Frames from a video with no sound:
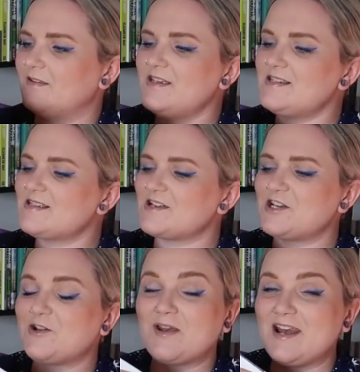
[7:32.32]
this has
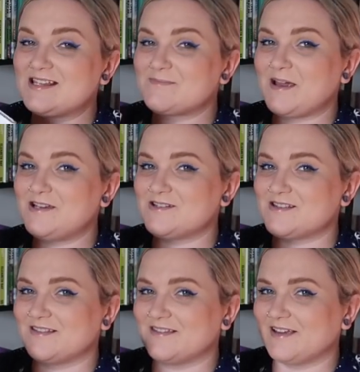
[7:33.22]
actually got less
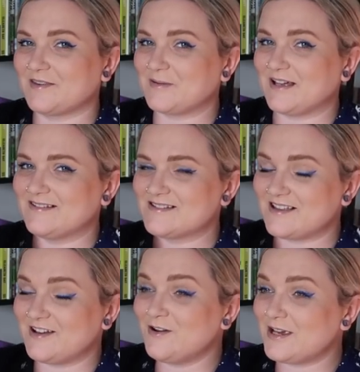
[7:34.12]
pages in than the other planners.
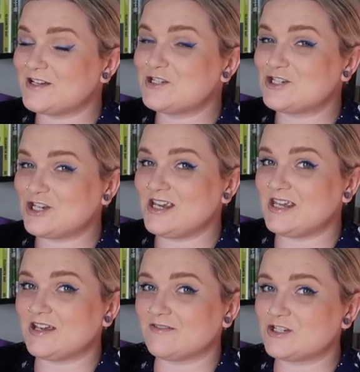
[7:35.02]
They are getting
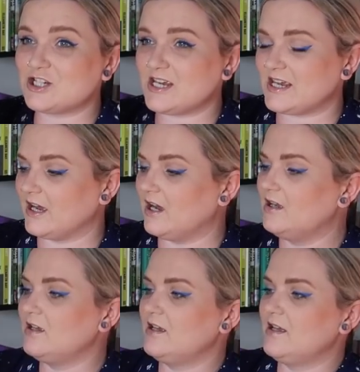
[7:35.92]
cheekier and cheekier.
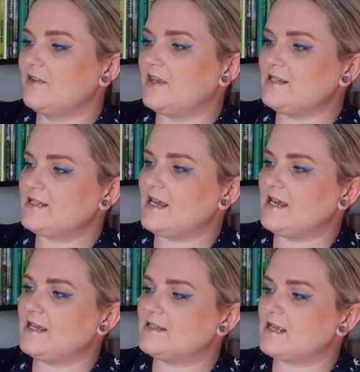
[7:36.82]
This
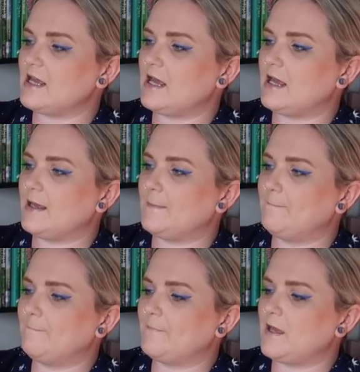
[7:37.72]
is
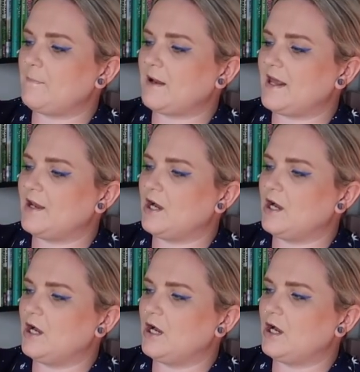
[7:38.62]
um, a
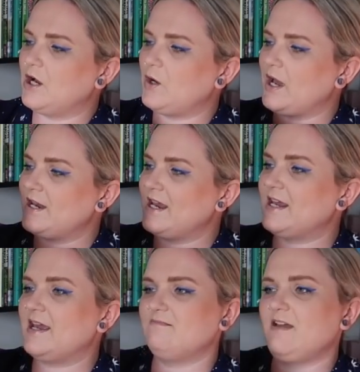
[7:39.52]
planner and in
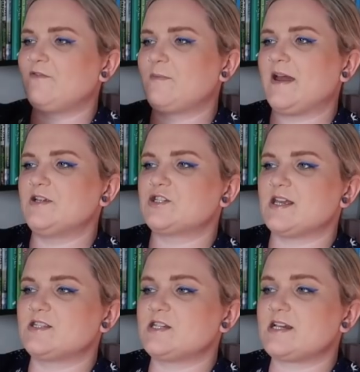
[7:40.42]
it every page
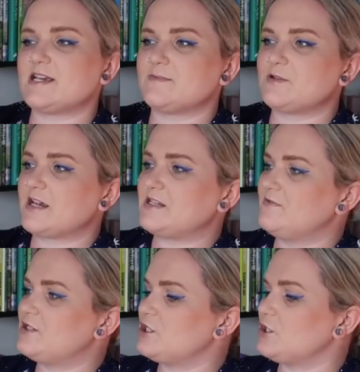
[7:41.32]
says today's
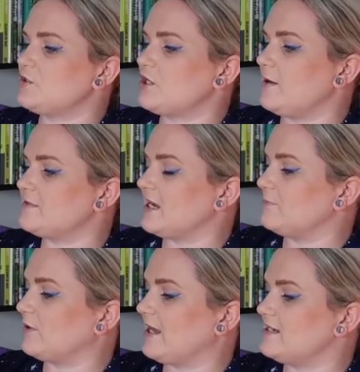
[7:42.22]
objectives to do
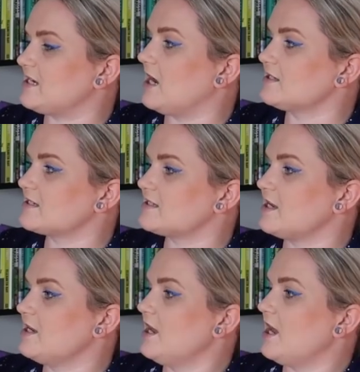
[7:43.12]
timetable key tasks
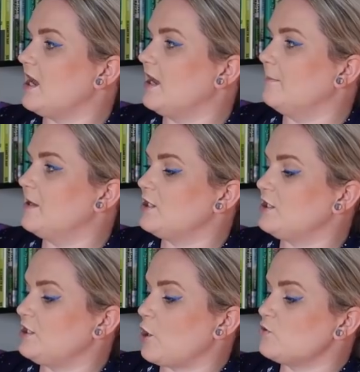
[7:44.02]
um,
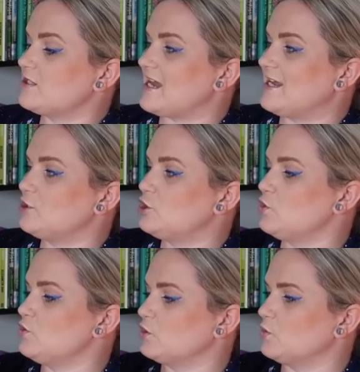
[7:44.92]
notes and
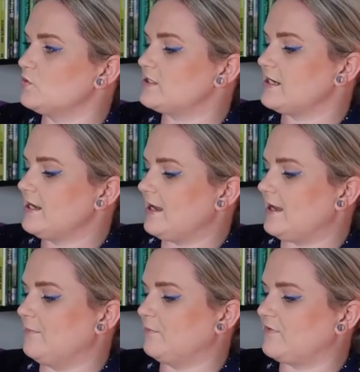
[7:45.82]
doodles
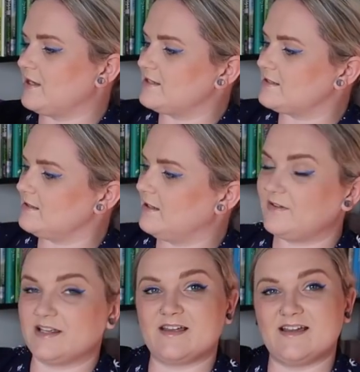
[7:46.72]
um, with this
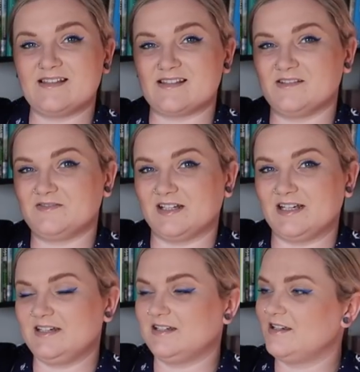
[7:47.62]
lovely that is
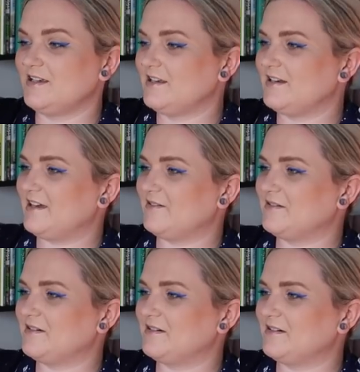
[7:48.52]
lovely
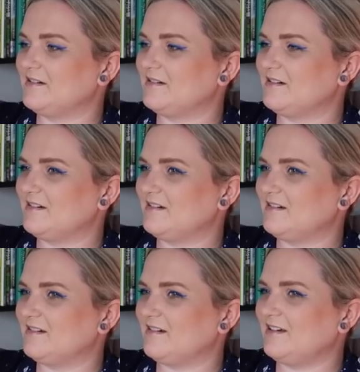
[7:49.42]
now
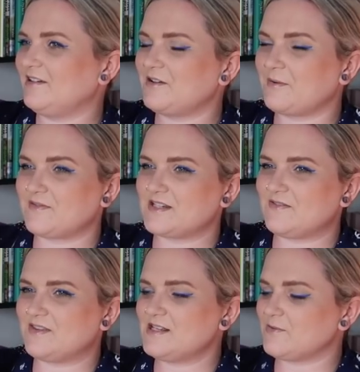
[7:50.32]
I don't know whether to
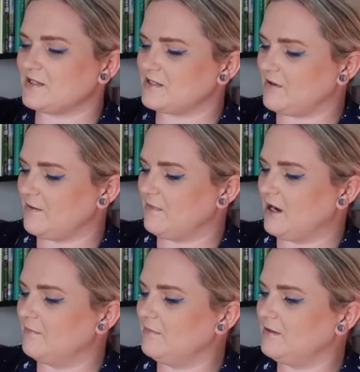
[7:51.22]
give this one to my
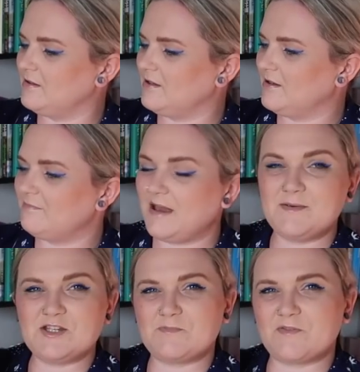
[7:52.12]
mum
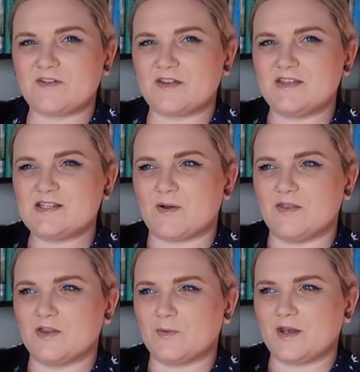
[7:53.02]
maybe she'd prefer this
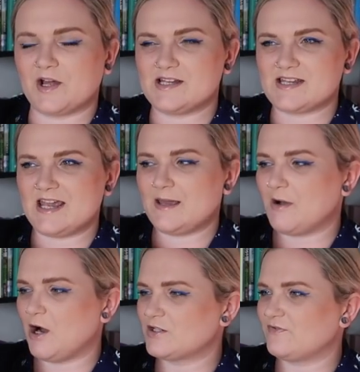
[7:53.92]
one than the one I had
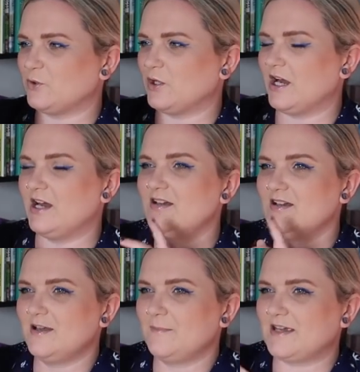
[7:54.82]
earmarked for her
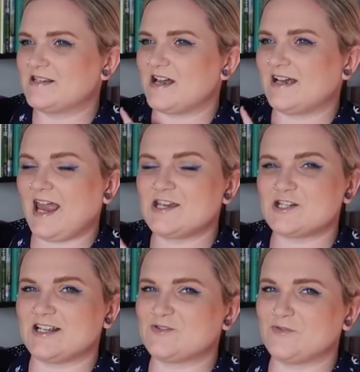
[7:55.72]
because
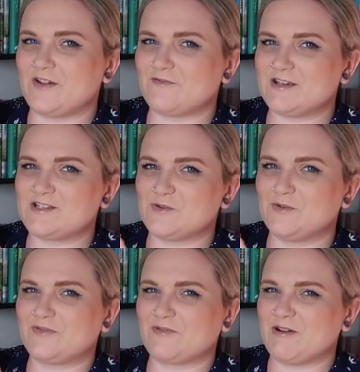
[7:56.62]
occasionally sort of every sort
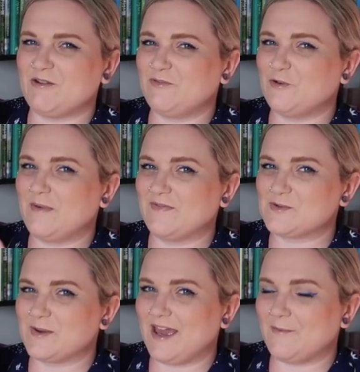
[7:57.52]
of three or four
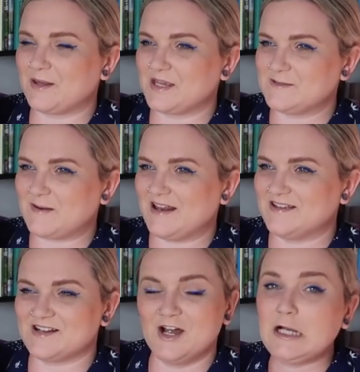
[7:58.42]
months we get one of these
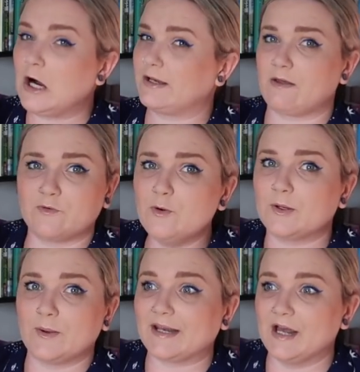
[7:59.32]
planners and I can't get through
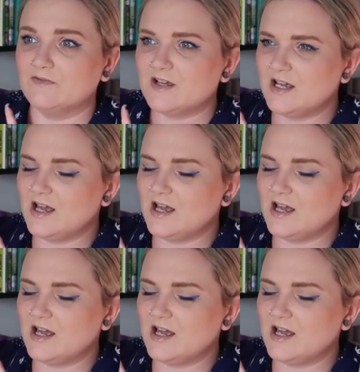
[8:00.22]
them quick enough